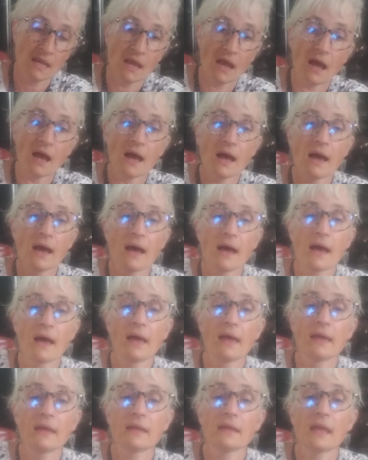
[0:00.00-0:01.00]

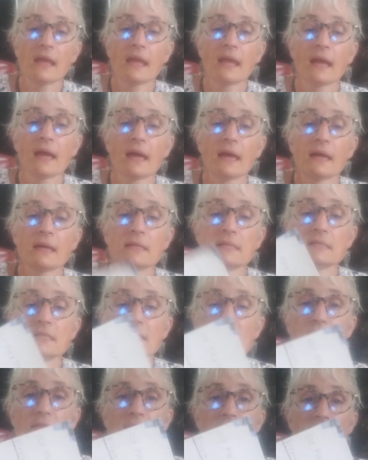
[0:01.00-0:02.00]

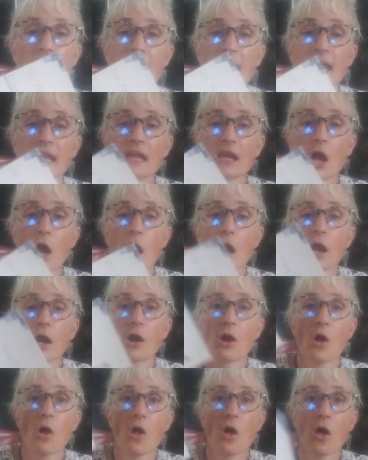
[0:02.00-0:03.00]
and they
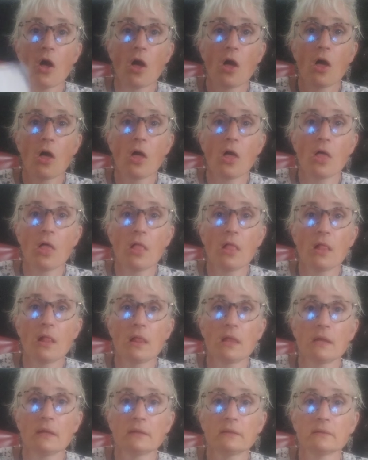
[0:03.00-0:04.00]
are
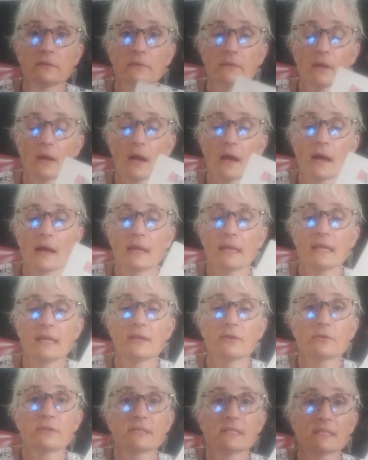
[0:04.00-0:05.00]
all,
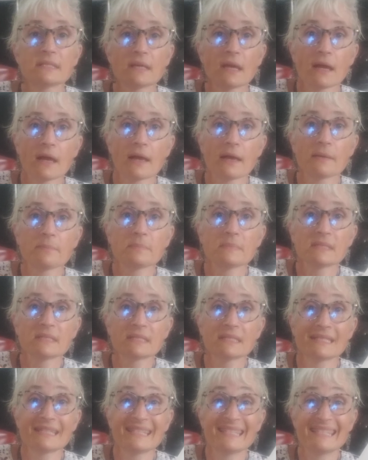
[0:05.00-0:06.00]
here's
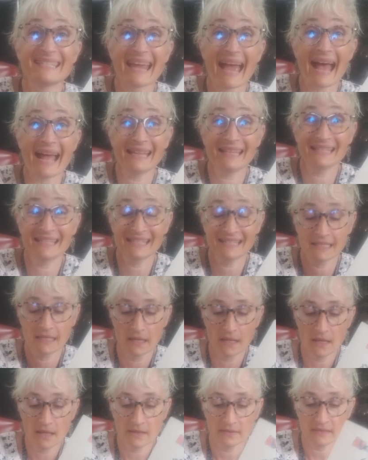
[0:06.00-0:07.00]
stats
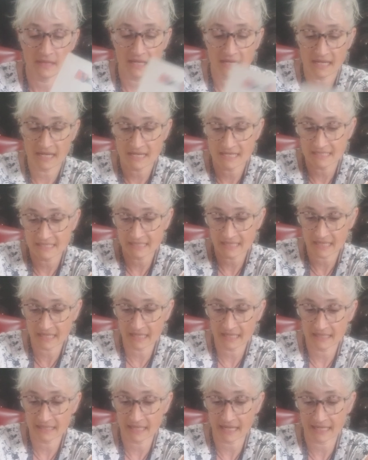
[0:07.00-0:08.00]
that he
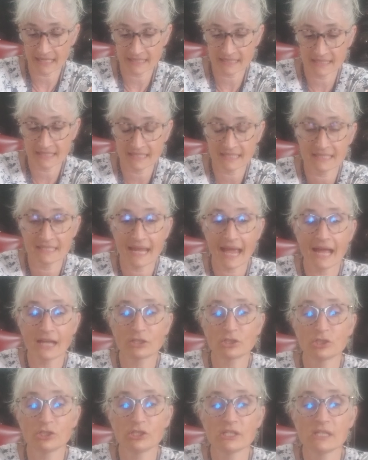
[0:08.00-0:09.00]
did, like a
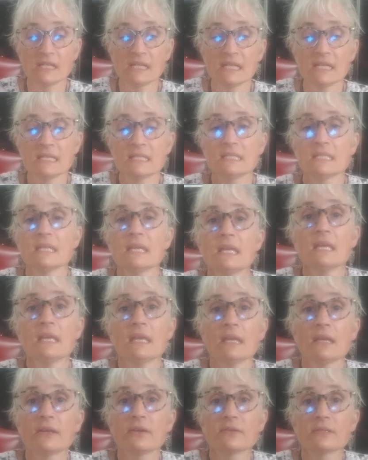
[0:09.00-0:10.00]
stat sheet.
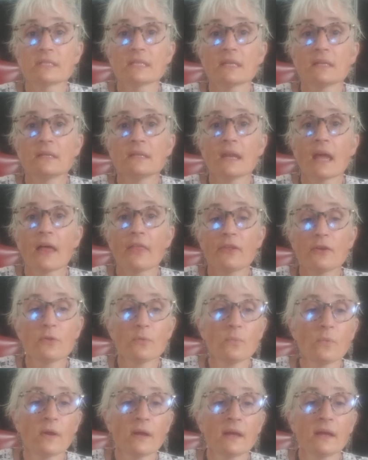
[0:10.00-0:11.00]
Here's another
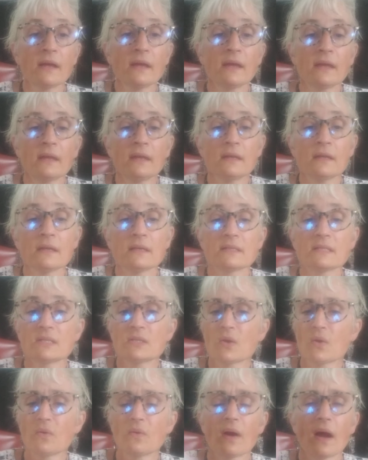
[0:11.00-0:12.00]
one.
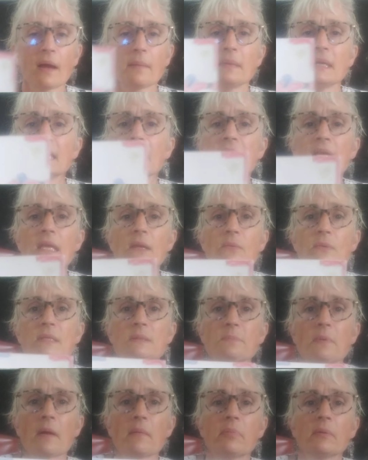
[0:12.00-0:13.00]
So, I mean, he
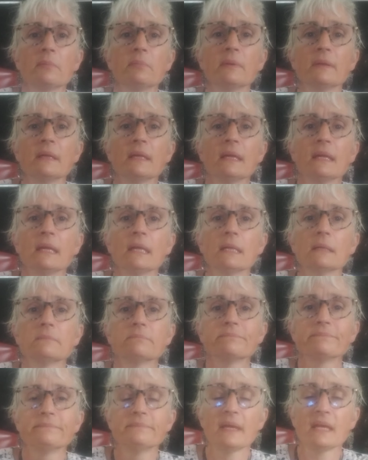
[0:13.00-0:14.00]
was probably
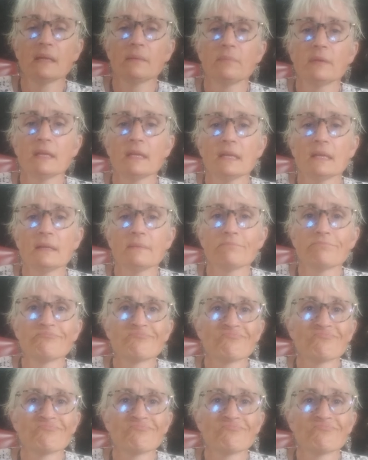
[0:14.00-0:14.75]
maybe